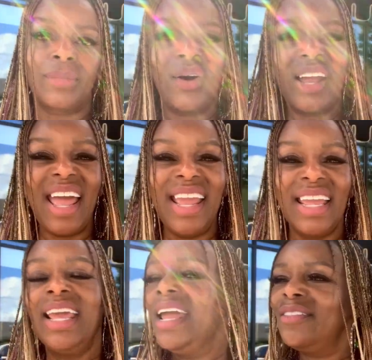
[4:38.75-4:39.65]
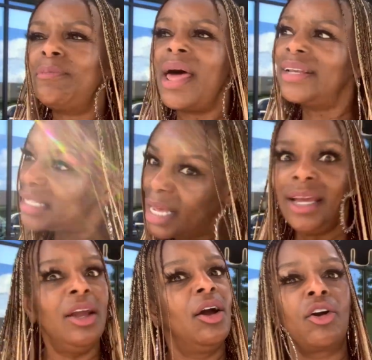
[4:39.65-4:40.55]
Okay? And the black
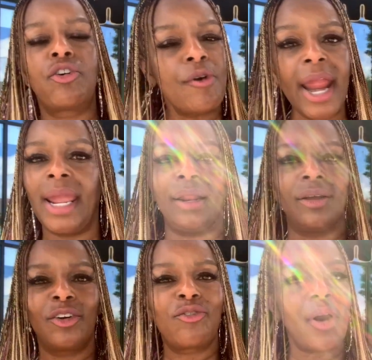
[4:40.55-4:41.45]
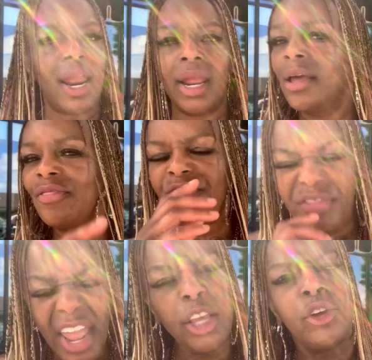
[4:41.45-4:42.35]
seat? Great, great.
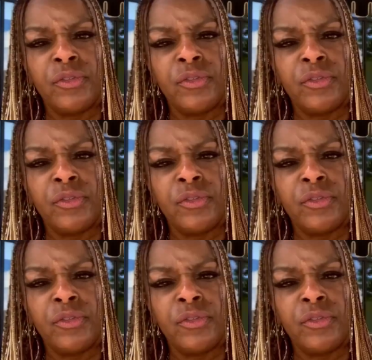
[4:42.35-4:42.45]
Thank you